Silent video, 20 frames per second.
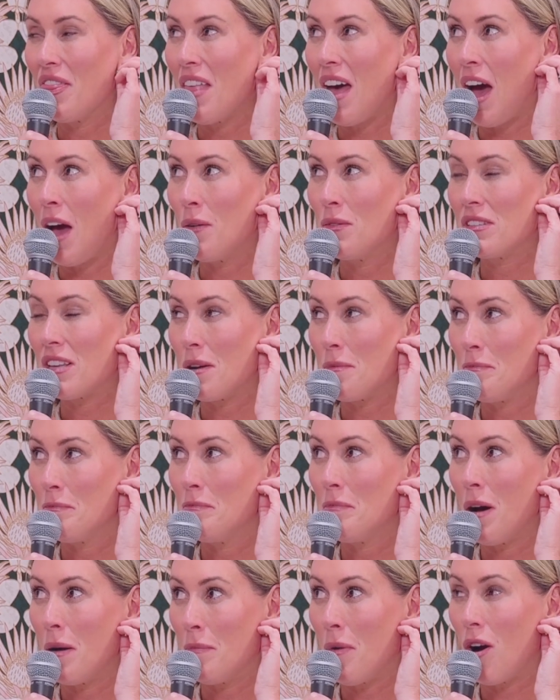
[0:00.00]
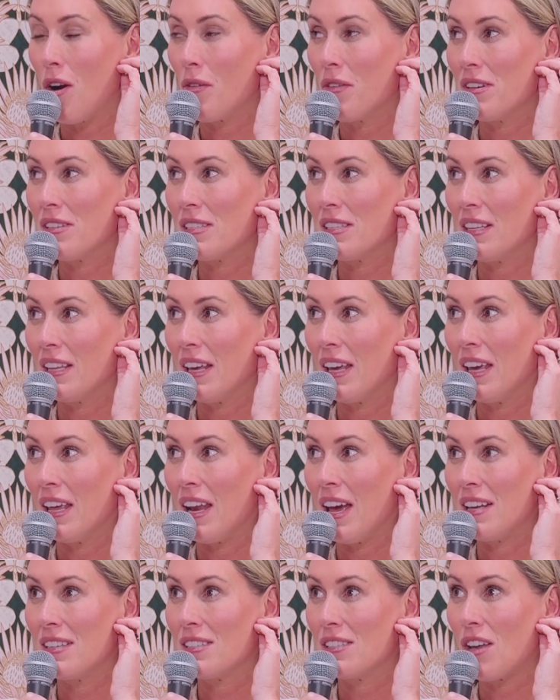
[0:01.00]
I was at a bar recently and
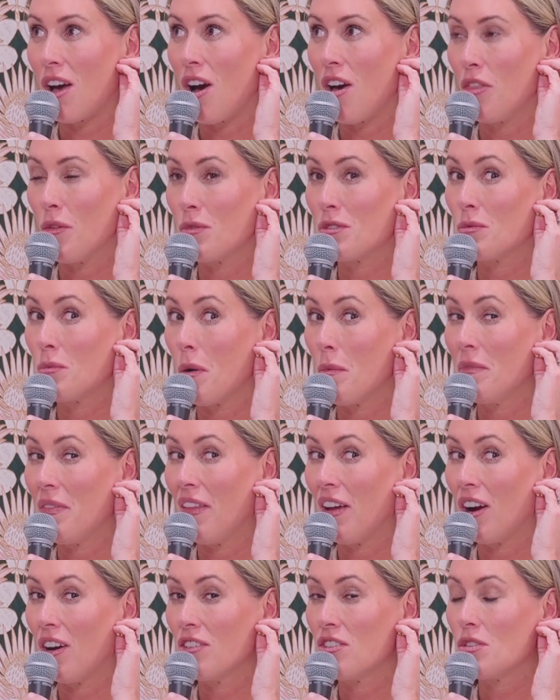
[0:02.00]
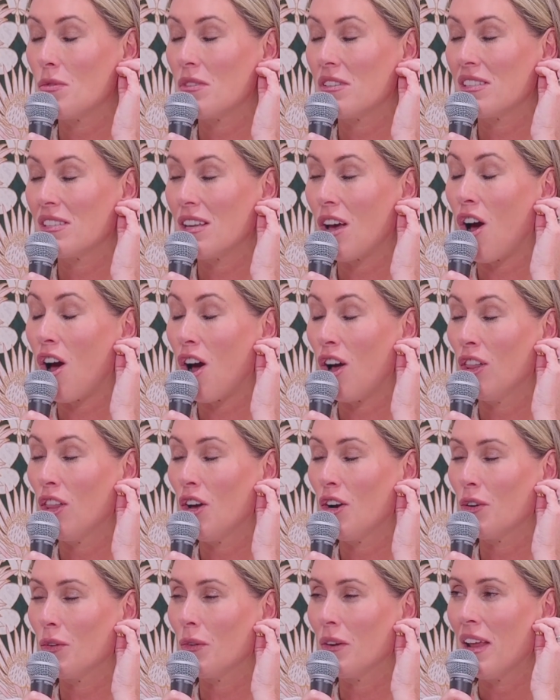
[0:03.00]
I saw there was a woman there and she was
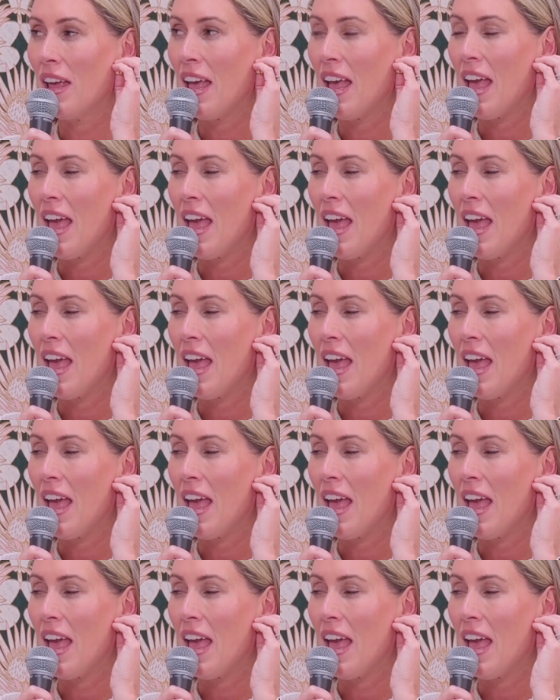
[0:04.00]
alone